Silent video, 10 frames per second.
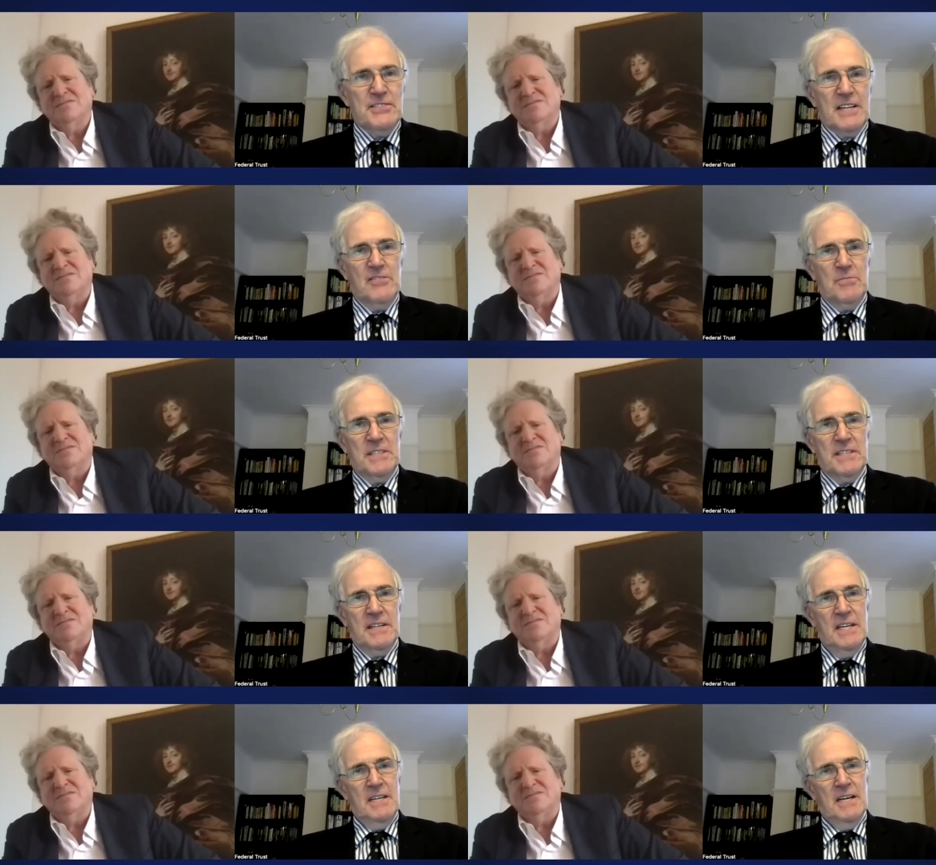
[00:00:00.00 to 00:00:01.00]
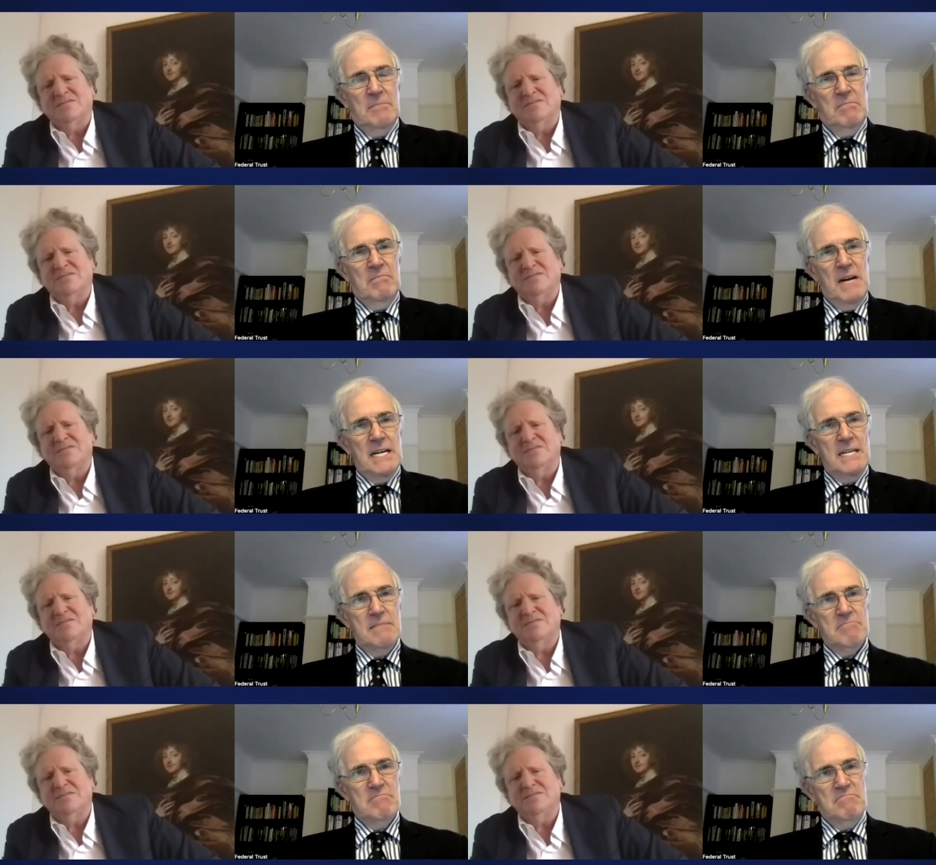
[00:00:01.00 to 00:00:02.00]
Speaker 1: government. Um, my
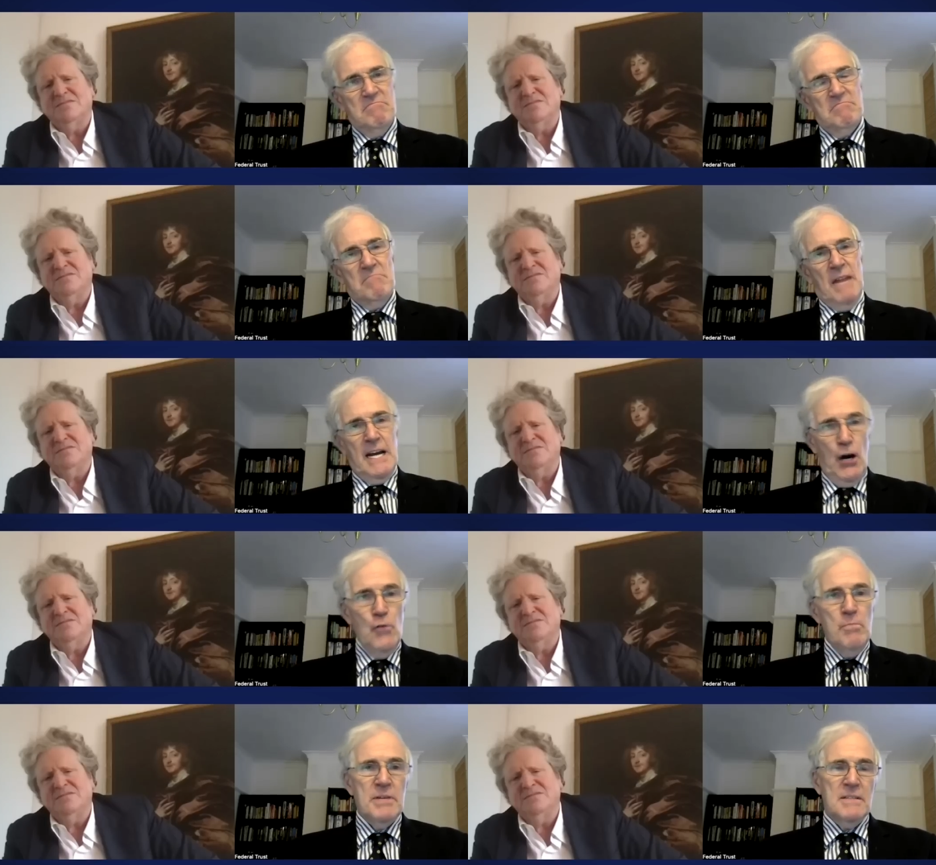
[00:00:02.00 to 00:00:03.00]
my hope,